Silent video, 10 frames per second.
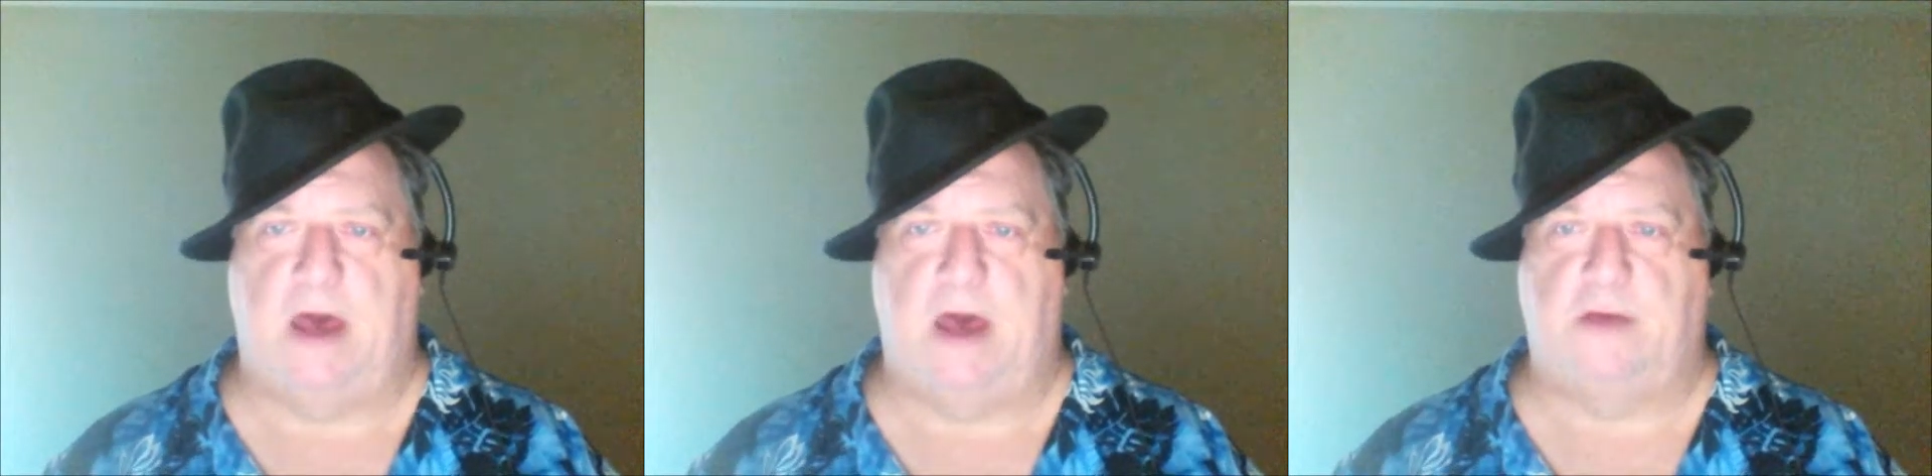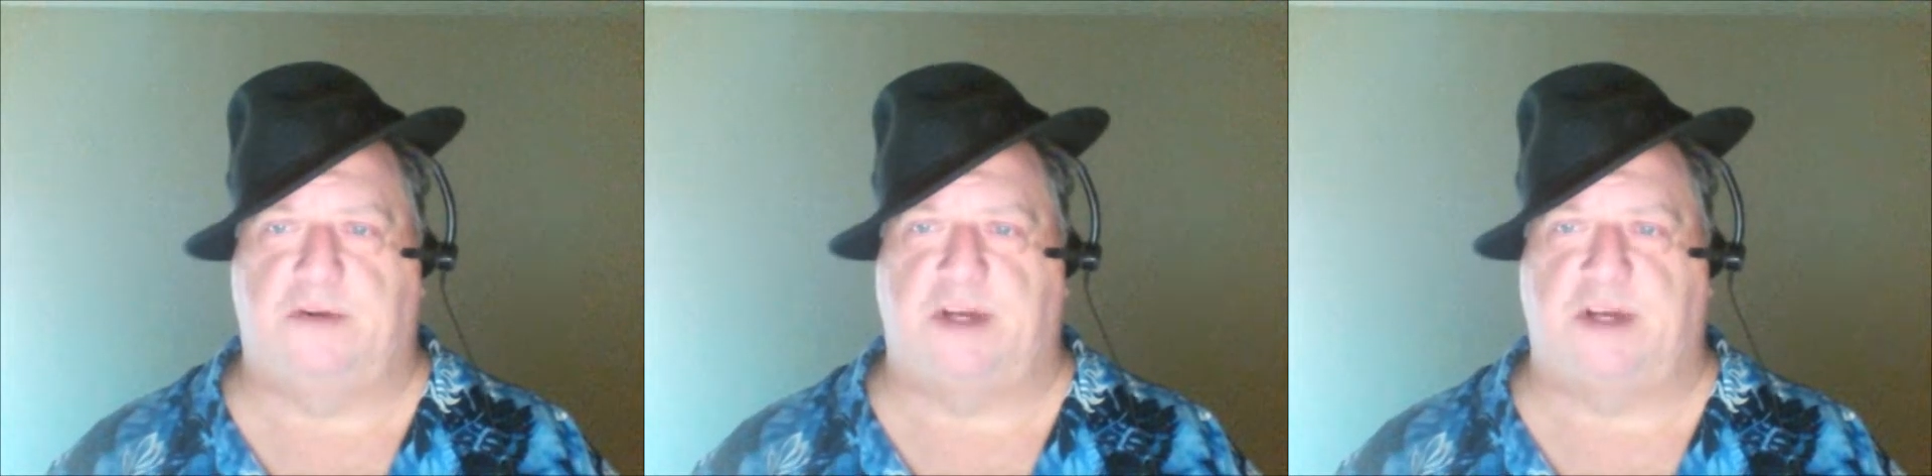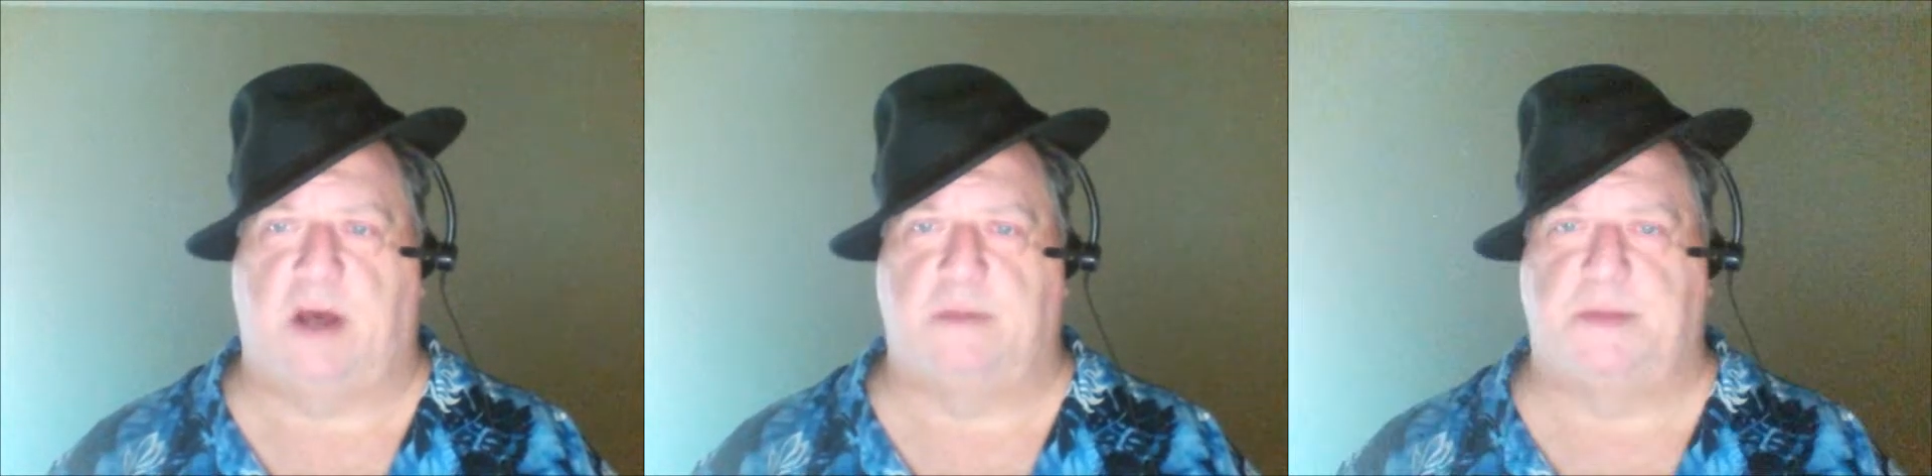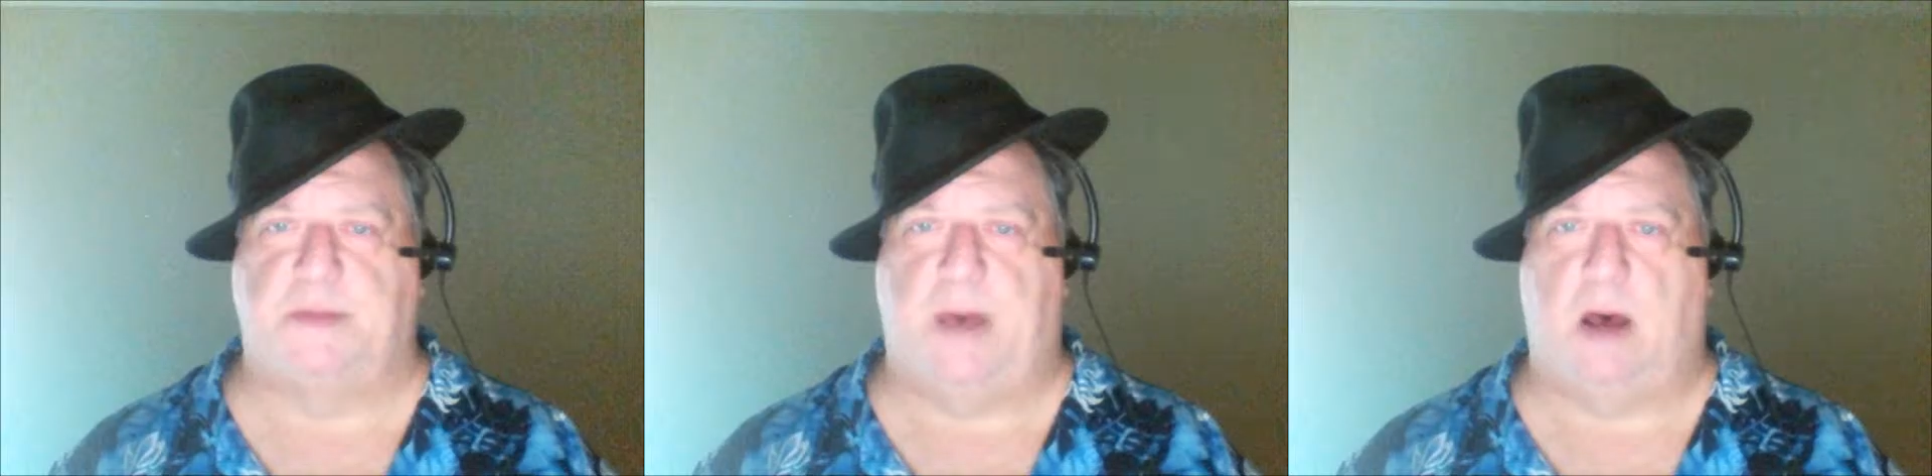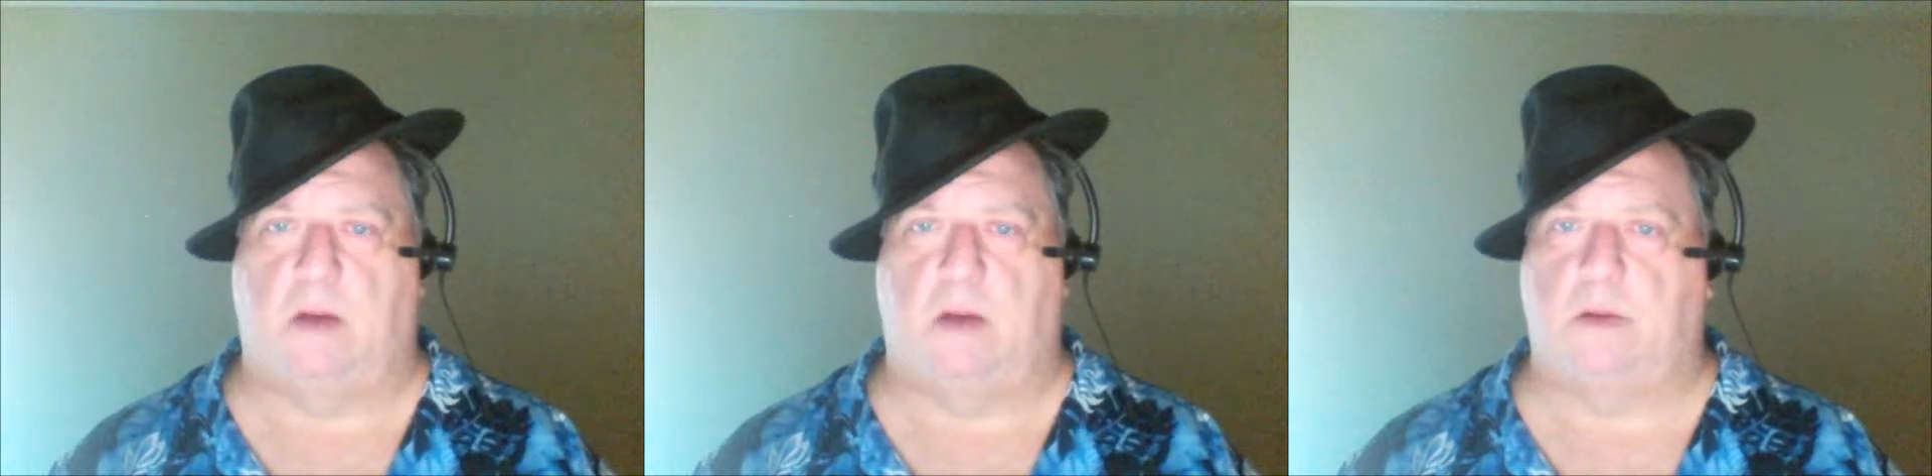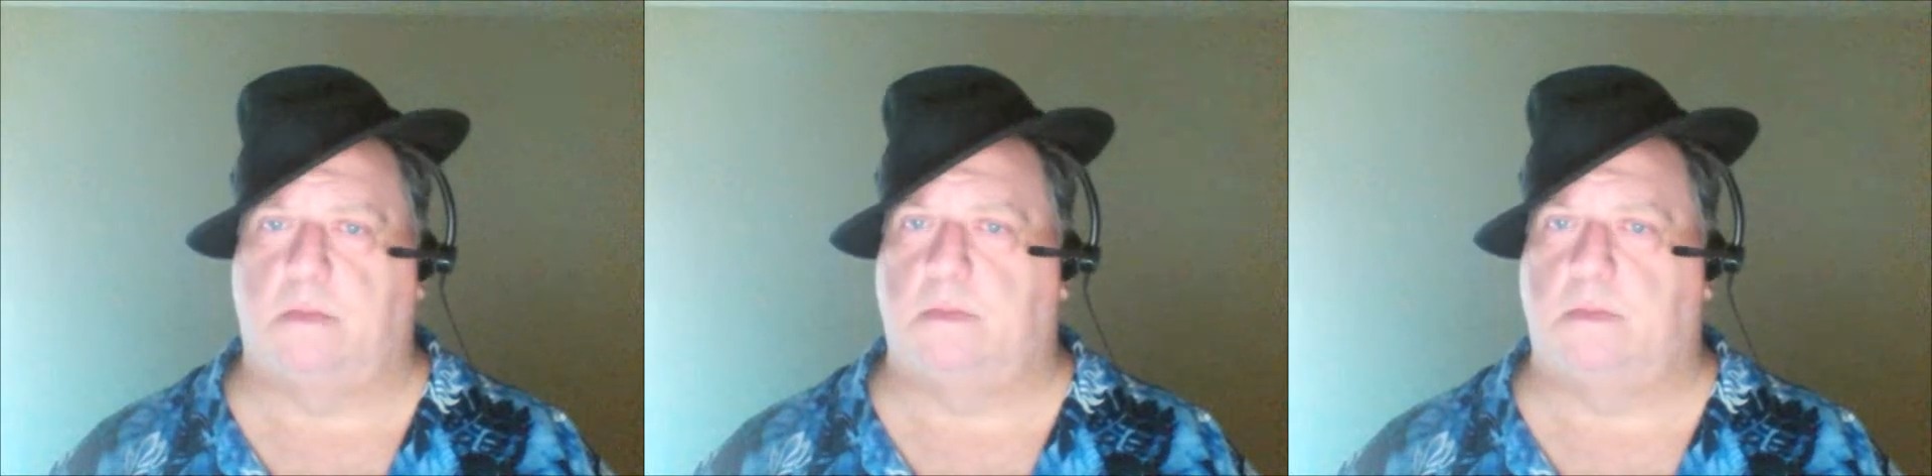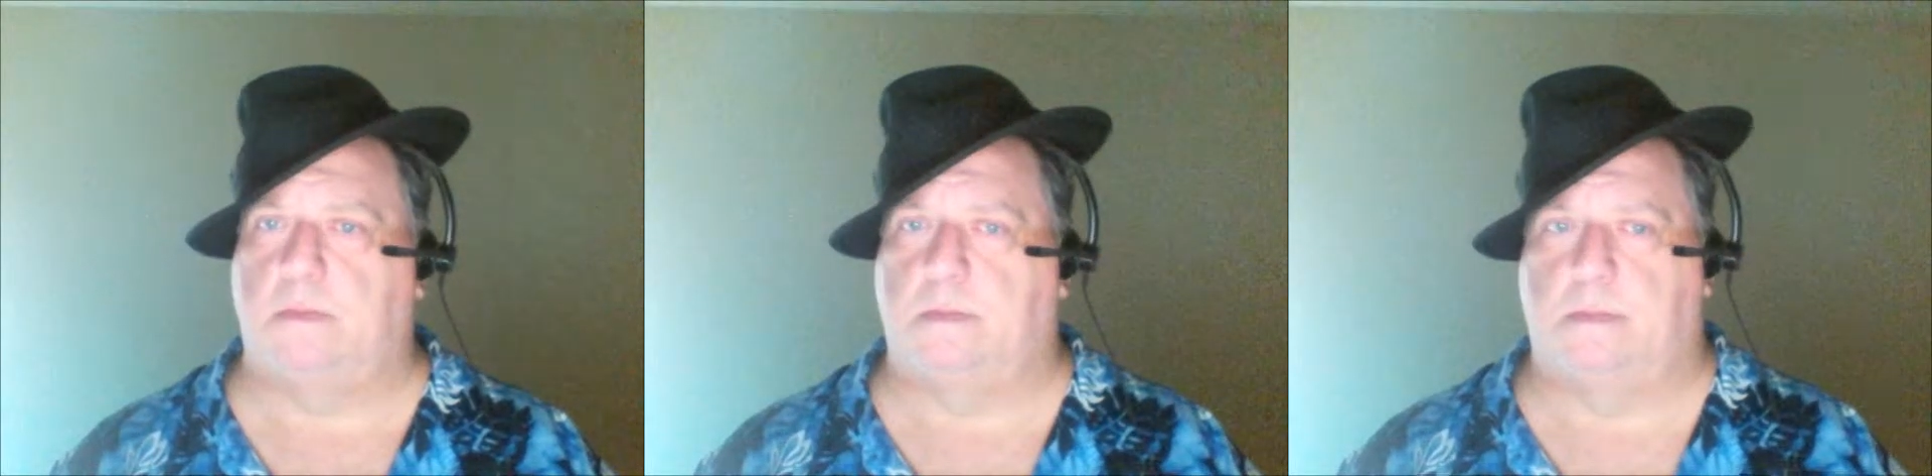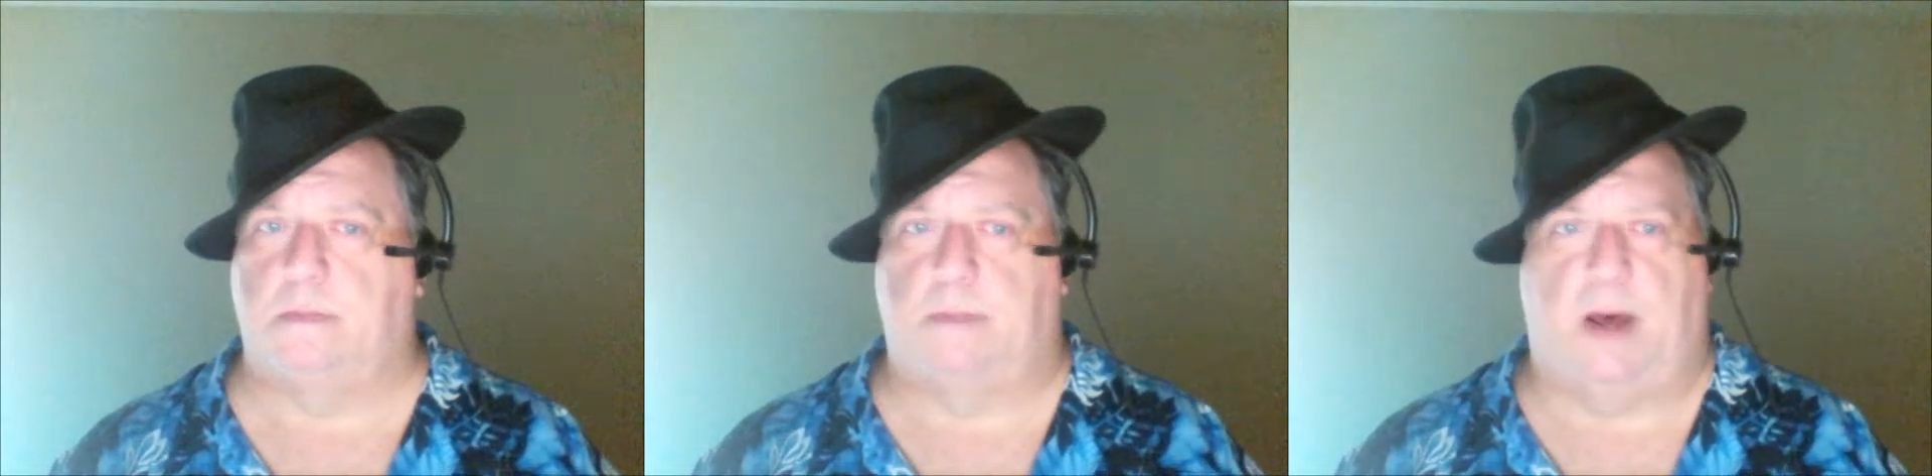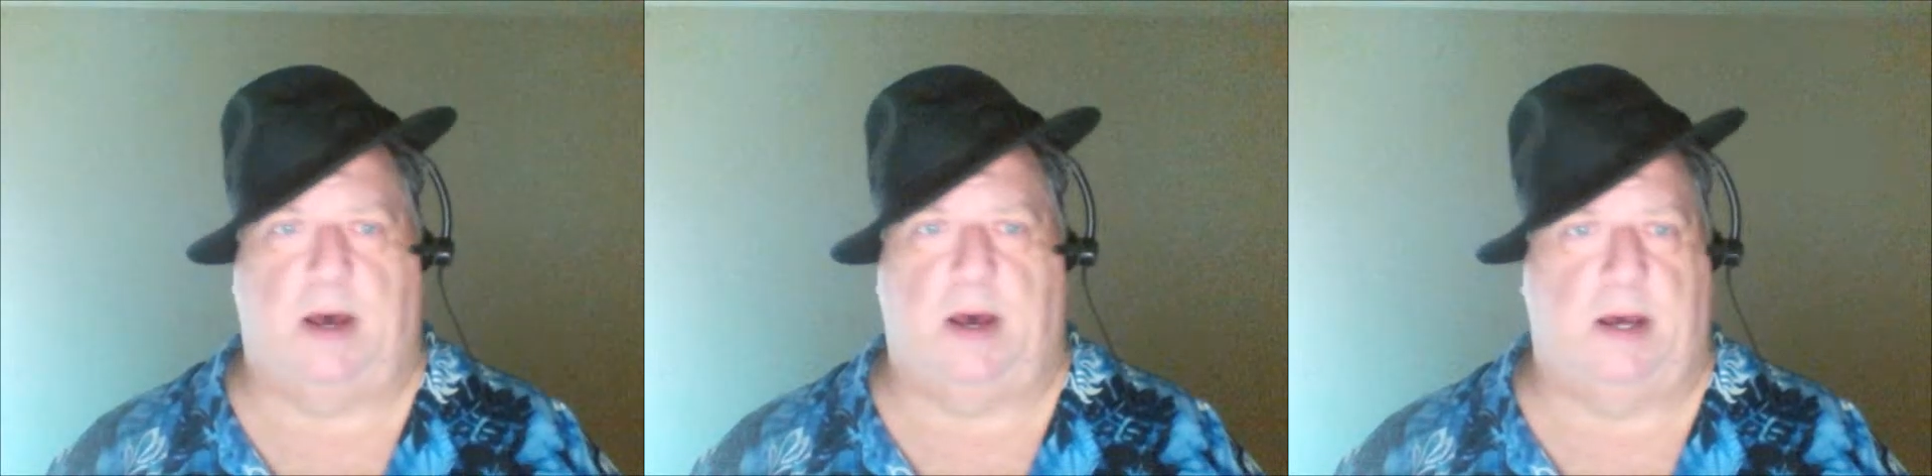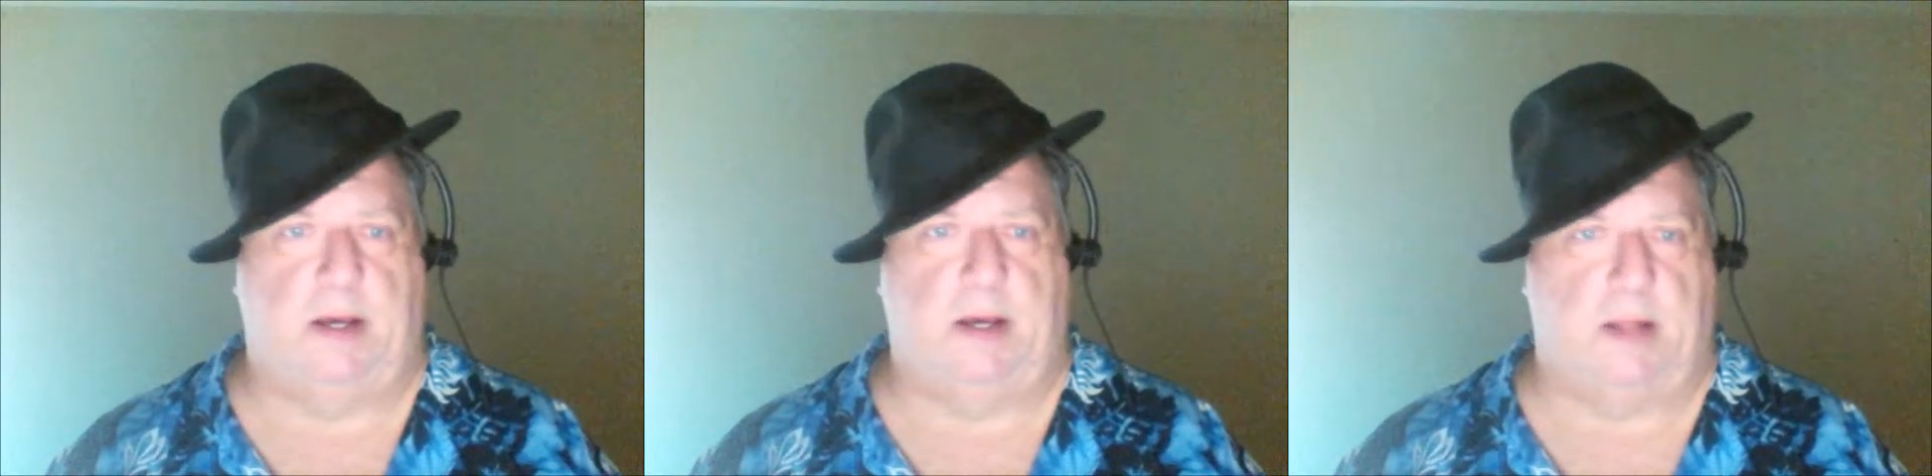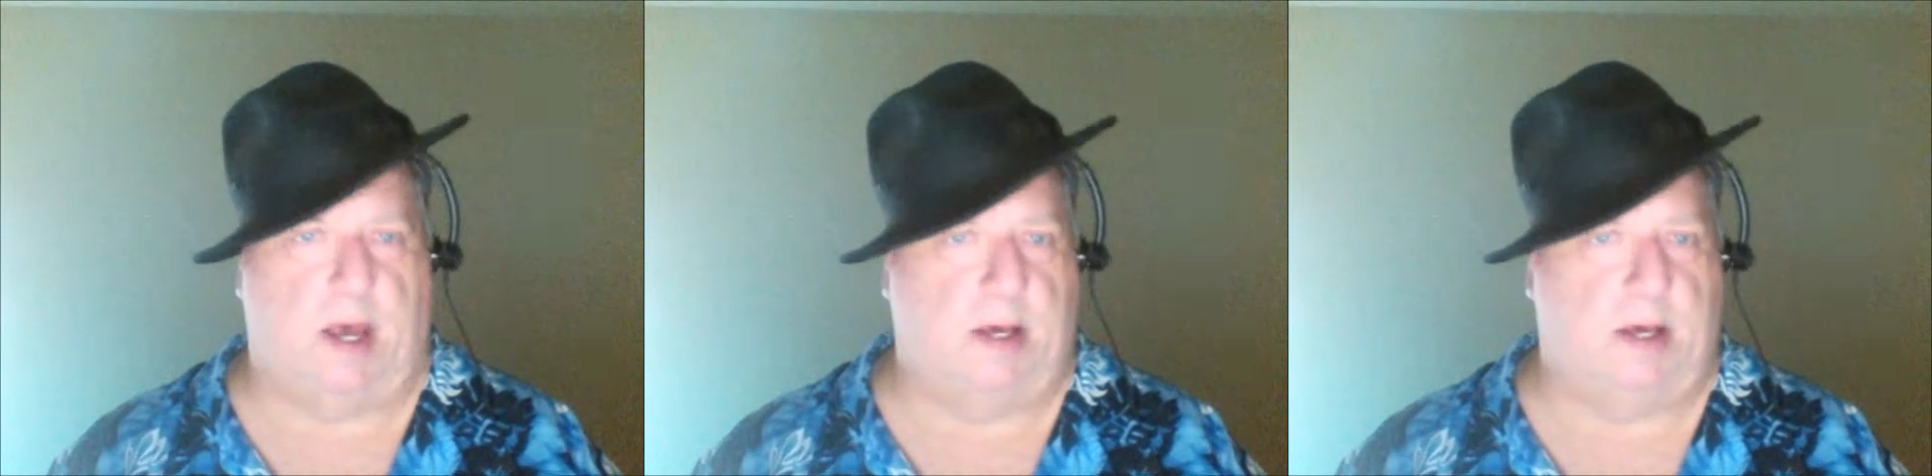that usually comes about by, like,